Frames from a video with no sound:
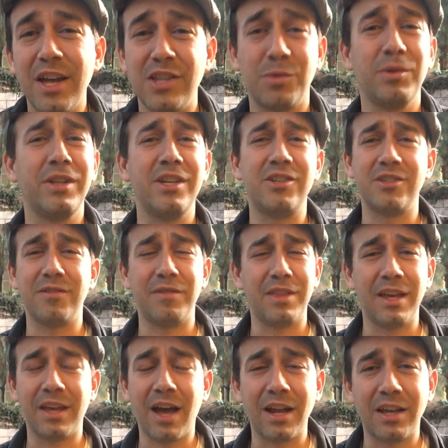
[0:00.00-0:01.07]
it's religious if
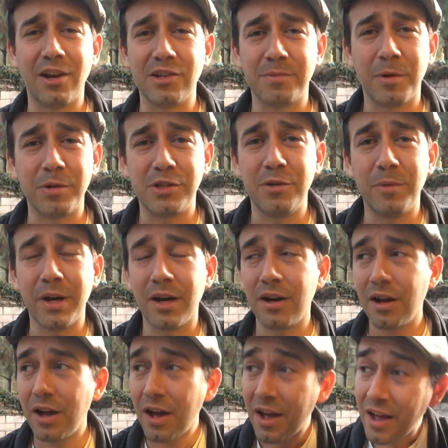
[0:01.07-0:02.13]
you think God cares about what you
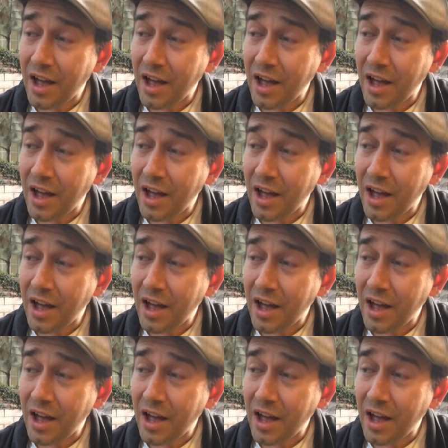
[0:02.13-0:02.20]
wear.